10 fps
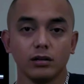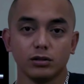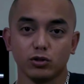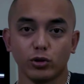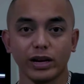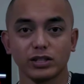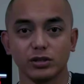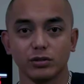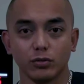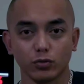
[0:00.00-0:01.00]
The
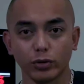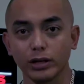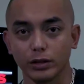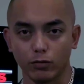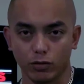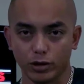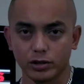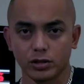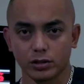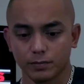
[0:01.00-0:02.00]
traction really
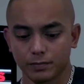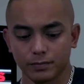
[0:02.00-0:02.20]
works.